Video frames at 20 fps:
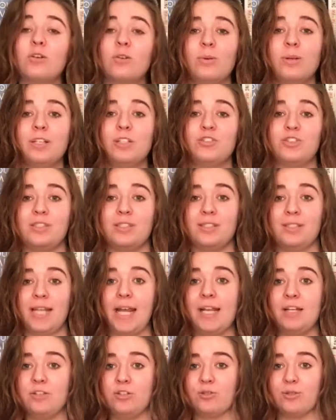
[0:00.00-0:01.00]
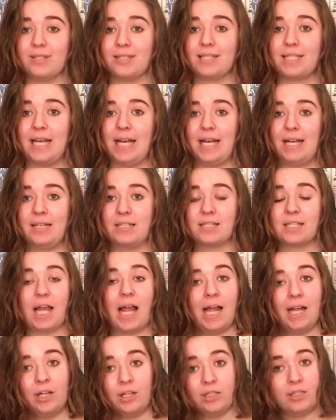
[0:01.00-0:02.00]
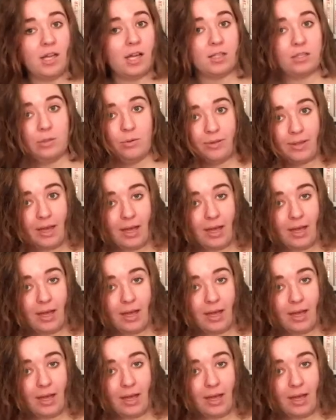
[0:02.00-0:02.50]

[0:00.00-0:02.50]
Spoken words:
Quidditch is dangerous, guys. I could not do